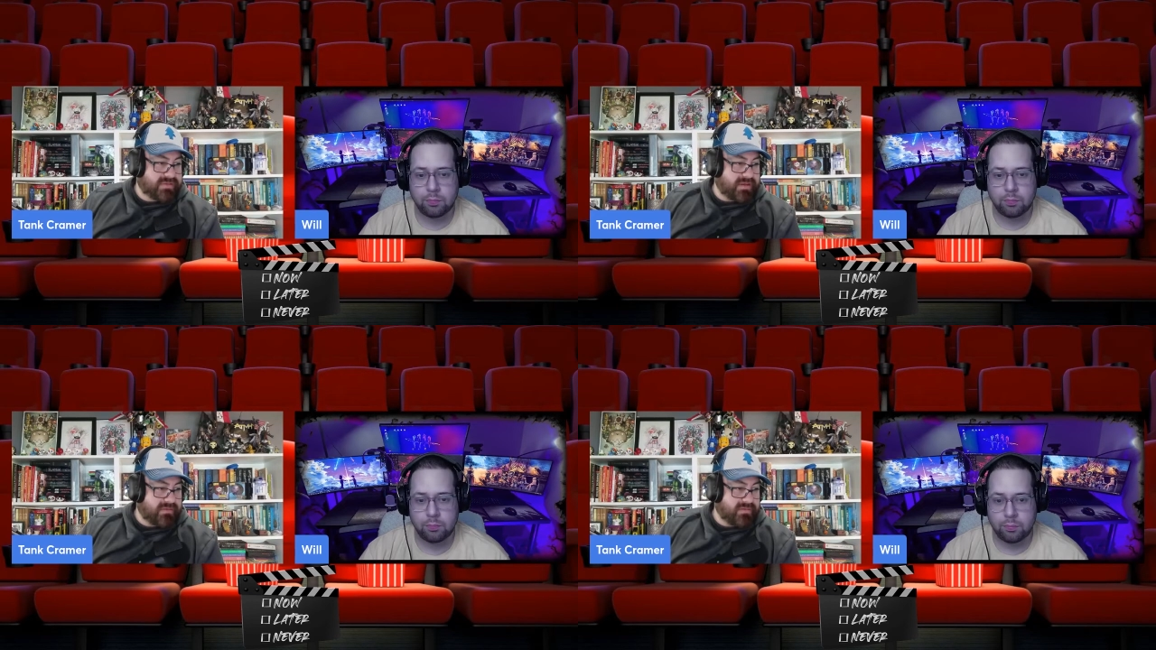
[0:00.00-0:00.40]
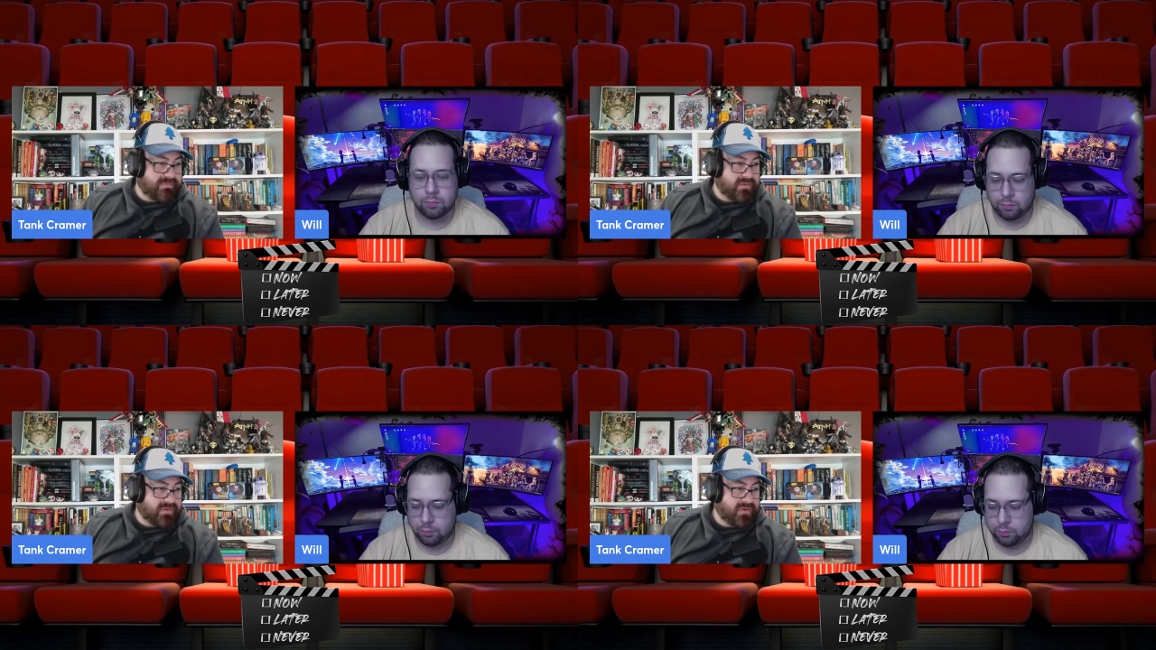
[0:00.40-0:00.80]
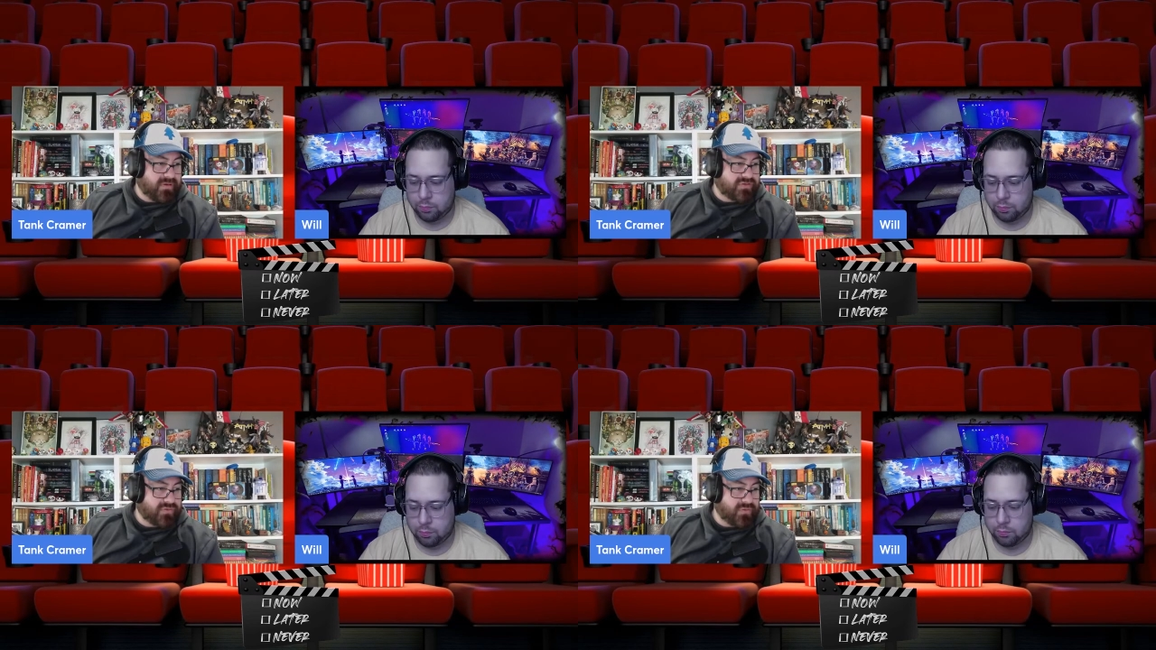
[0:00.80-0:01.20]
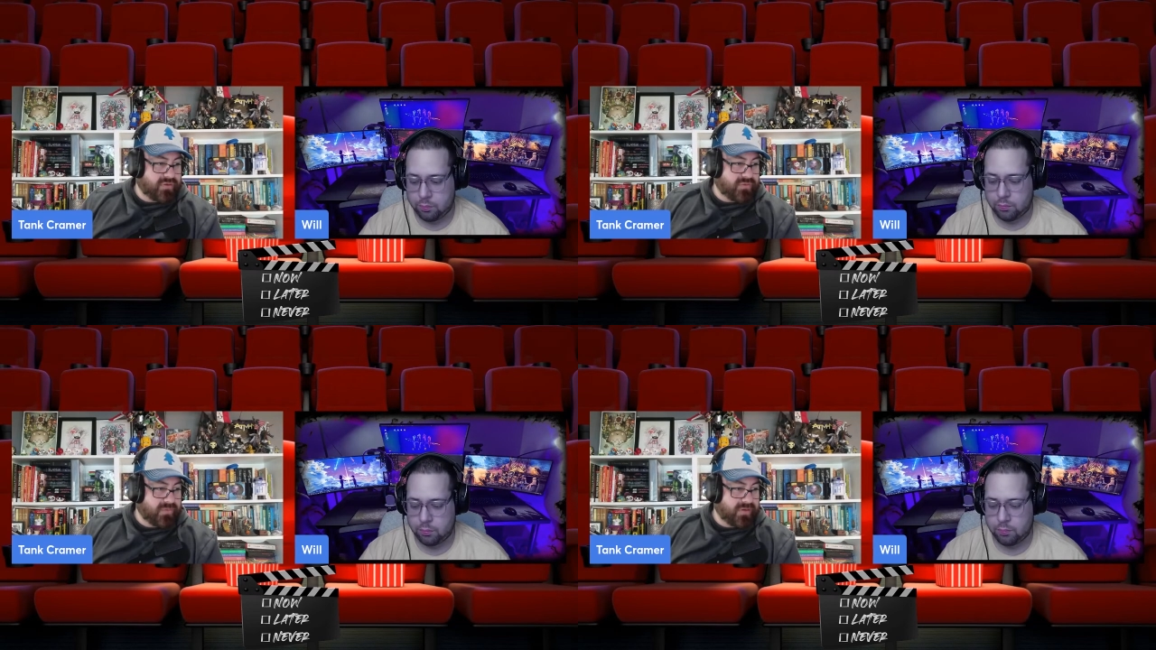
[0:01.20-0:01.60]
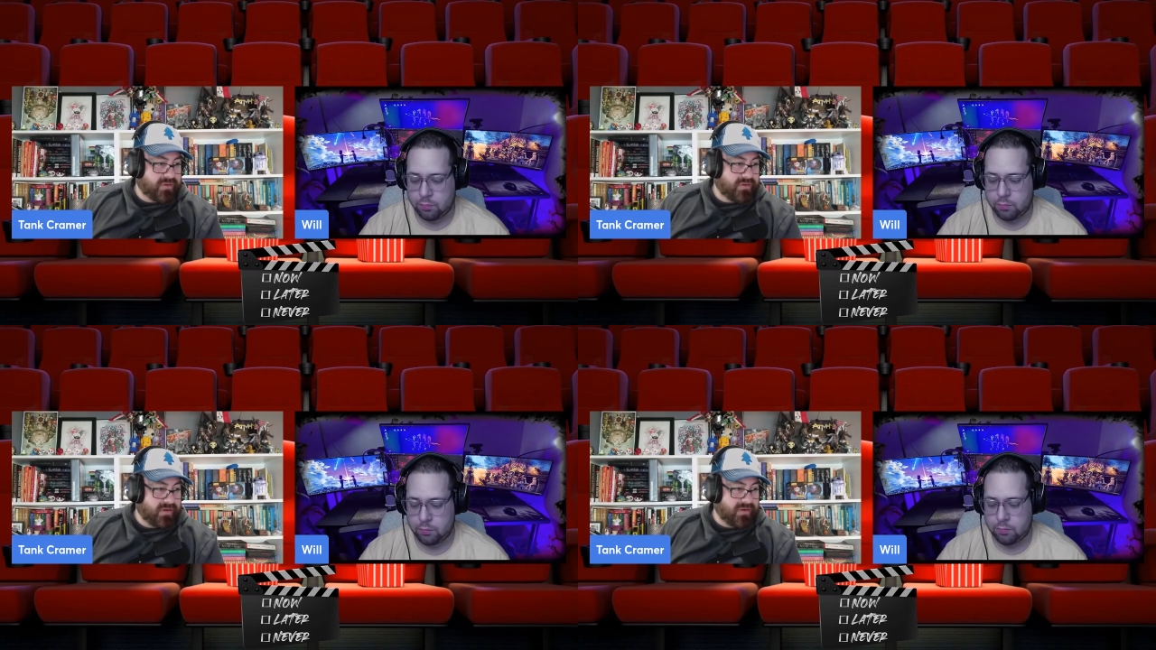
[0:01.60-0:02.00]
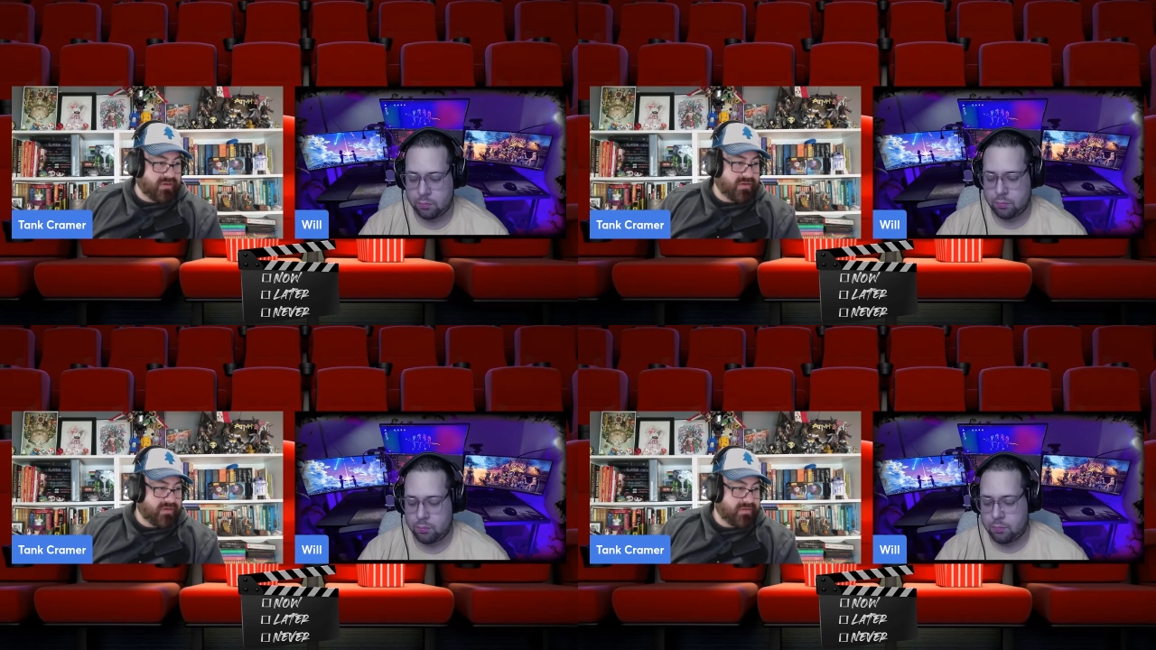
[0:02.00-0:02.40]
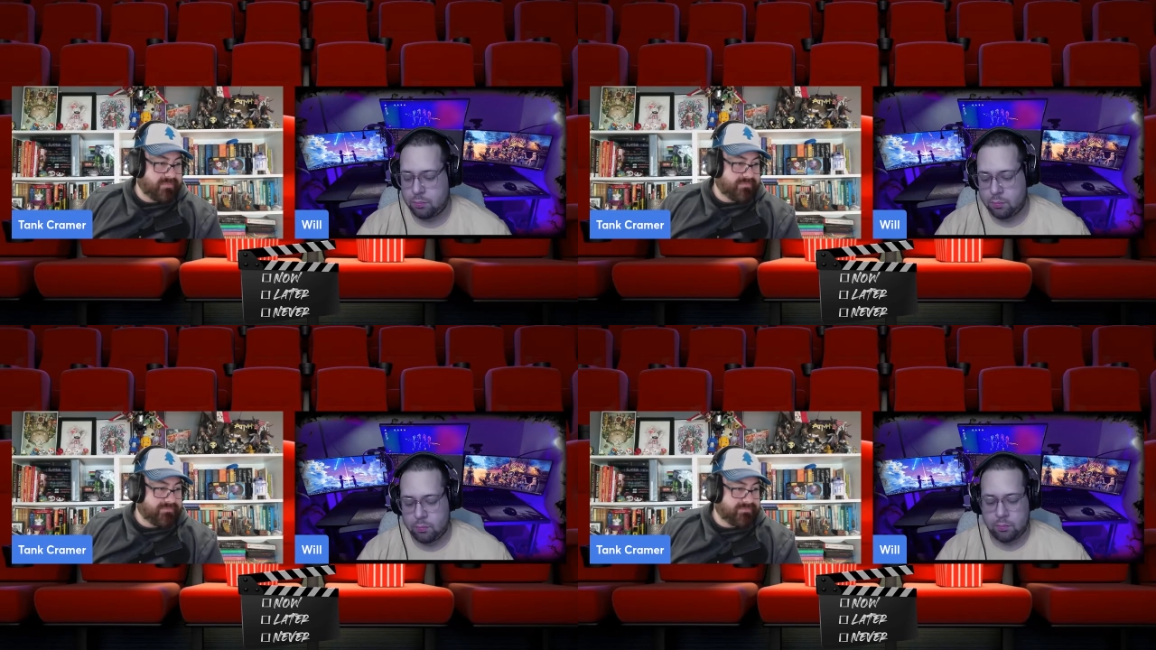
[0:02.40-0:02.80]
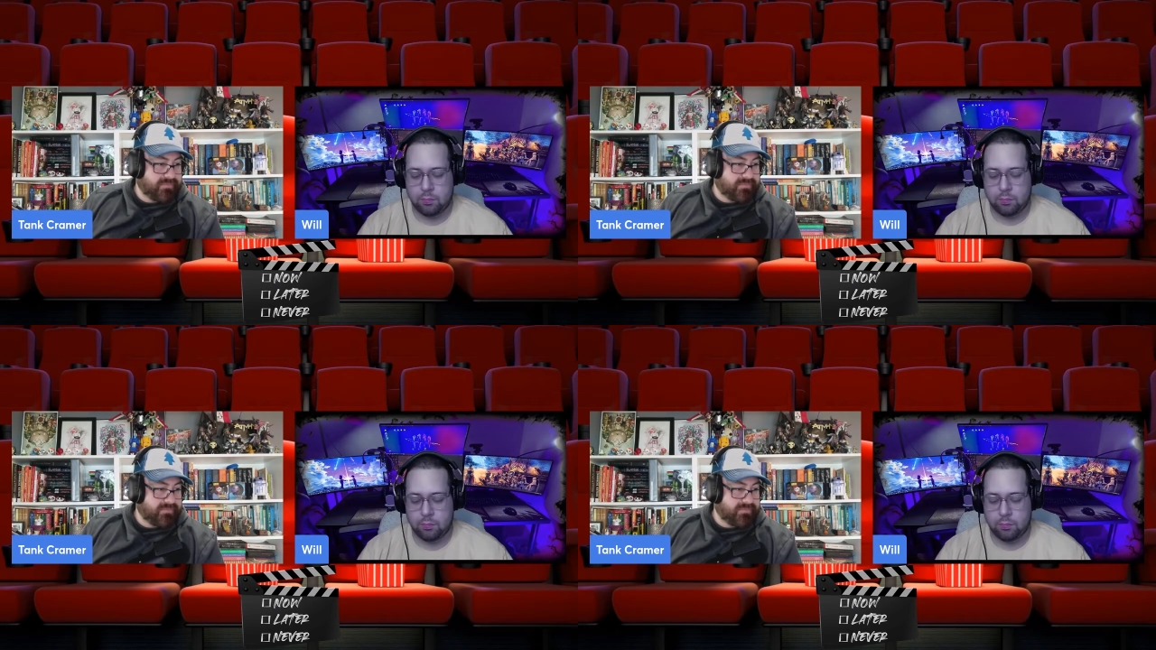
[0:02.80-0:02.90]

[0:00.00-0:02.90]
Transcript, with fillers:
Speaker 1: just like look for a short, good one. Um,